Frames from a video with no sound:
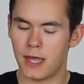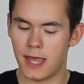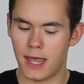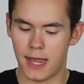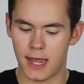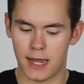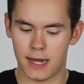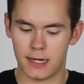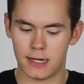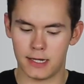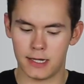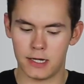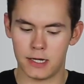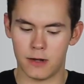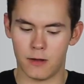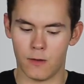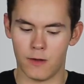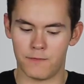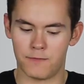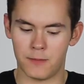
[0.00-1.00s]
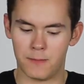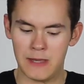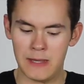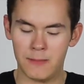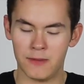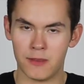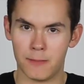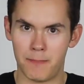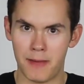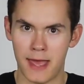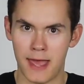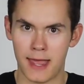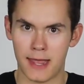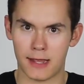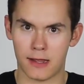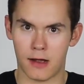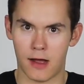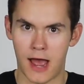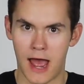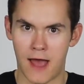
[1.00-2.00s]
And, you know, if the people at the
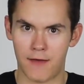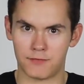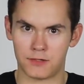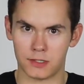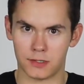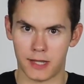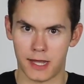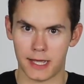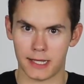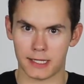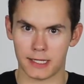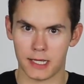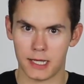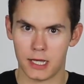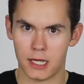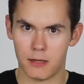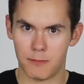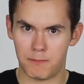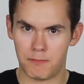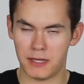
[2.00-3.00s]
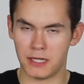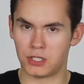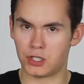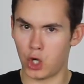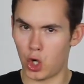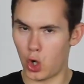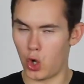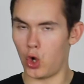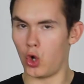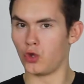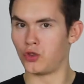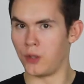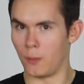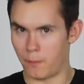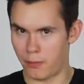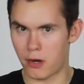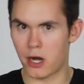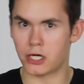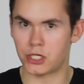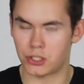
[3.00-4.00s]
bank have to like be told to
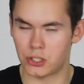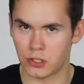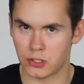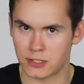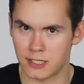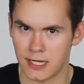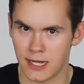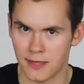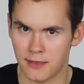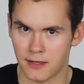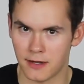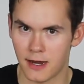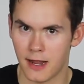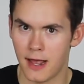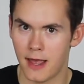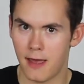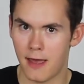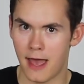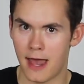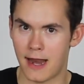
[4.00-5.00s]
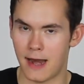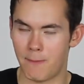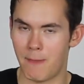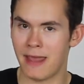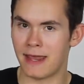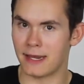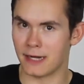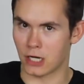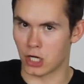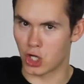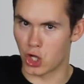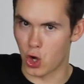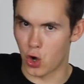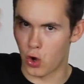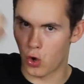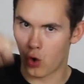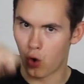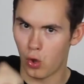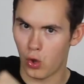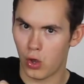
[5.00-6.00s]
brush their teeth and, and make it a
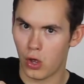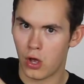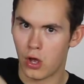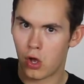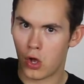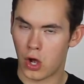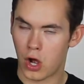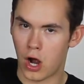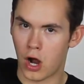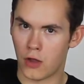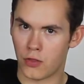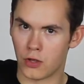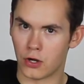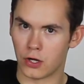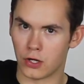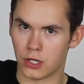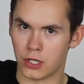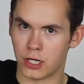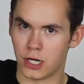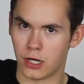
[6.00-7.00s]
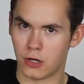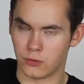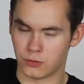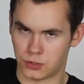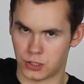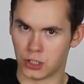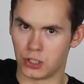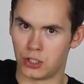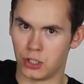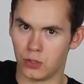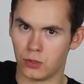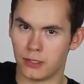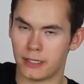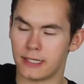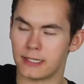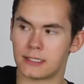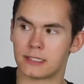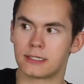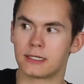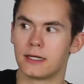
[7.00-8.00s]
goal on their, you know, to-do
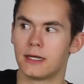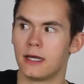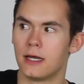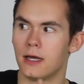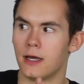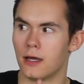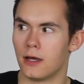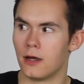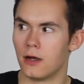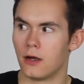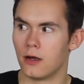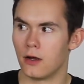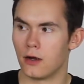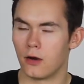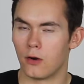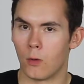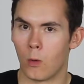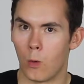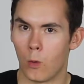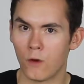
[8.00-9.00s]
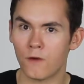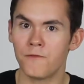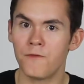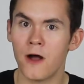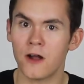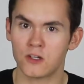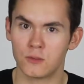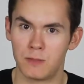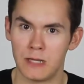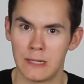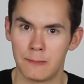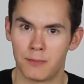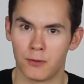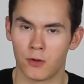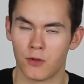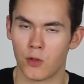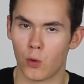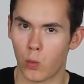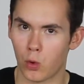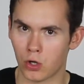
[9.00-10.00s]
list, we're fucked,
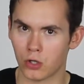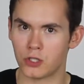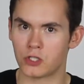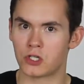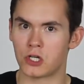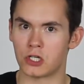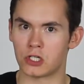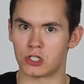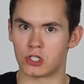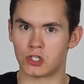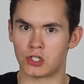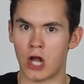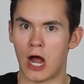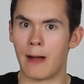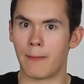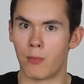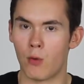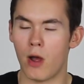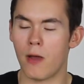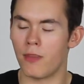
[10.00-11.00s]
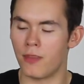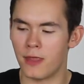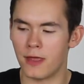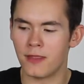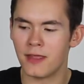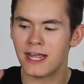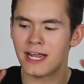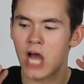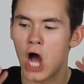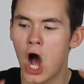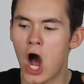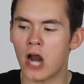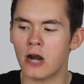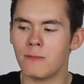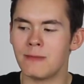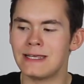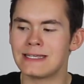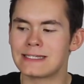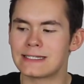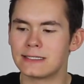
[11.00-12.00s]
people. The world is going to stop. The, the
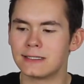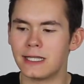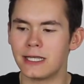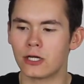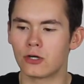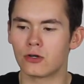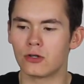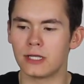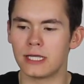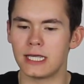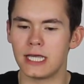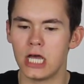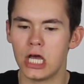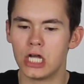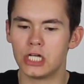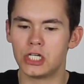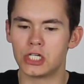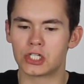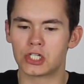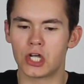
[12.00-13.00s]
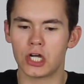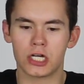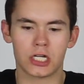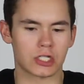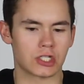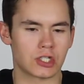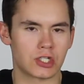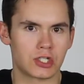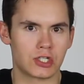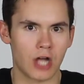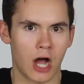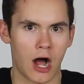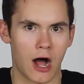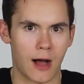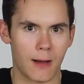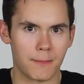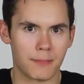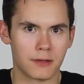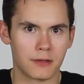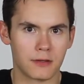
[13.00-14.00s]
economy is literally just going to
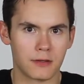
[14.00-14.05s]
stop.